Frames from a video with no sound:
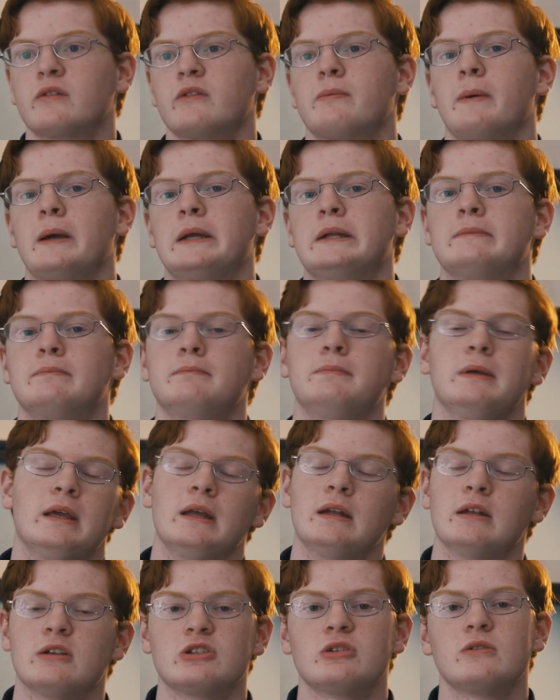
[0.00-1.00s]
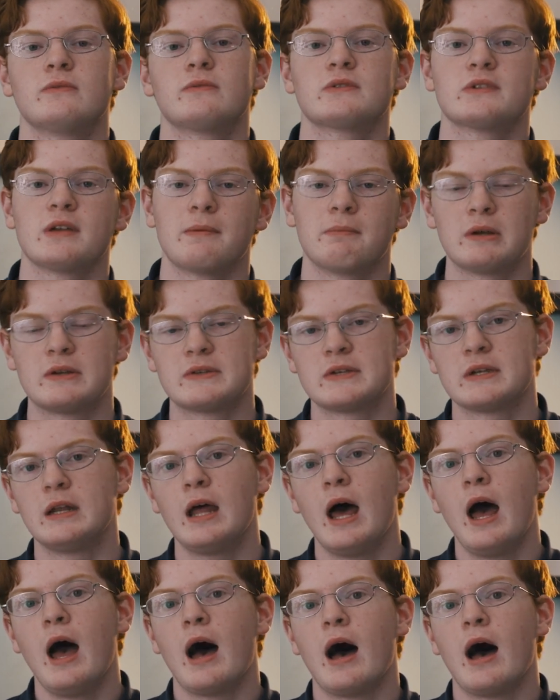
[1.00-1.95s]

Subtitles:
despite it being an issue for some reason.